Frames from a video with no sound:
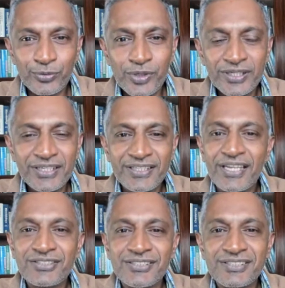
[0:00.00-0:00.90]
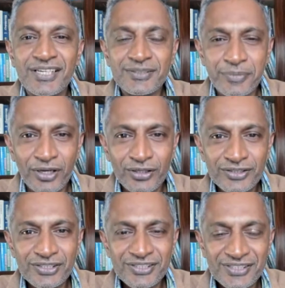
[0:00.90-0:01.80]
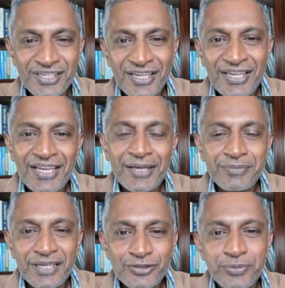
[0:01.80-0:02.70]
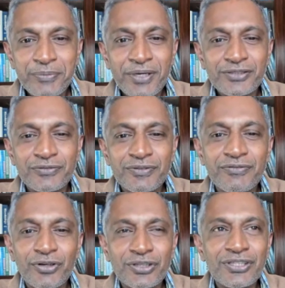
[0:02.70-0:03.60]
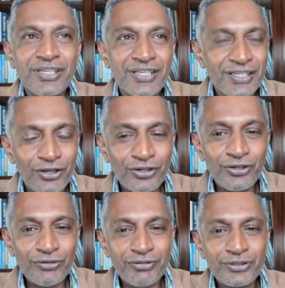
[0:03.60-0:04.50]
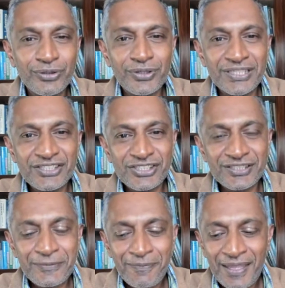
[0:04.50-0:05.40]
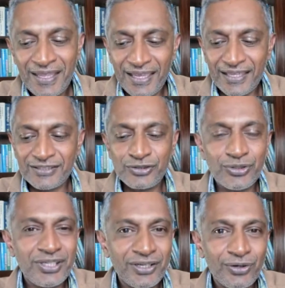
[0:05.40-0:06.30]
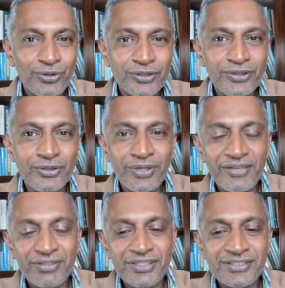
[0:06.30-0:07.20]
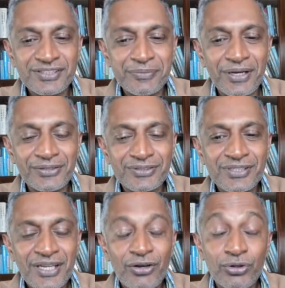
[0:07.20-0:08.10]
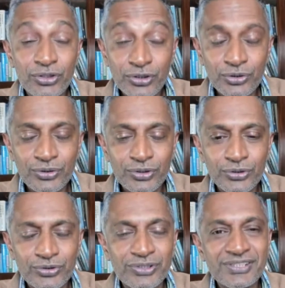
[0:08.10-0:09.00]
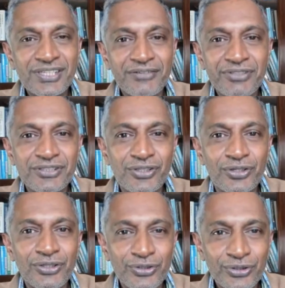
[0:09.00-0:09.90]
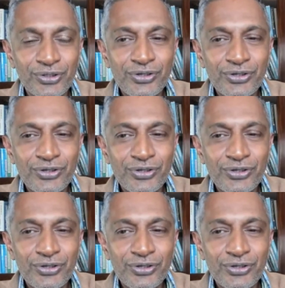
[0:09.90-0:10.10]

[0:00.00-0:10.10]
worker and natural science biologist. I'm glad to be part of the fourth Long COVID Coalition and to hear all the new evidence about, or the new discoveries on neuro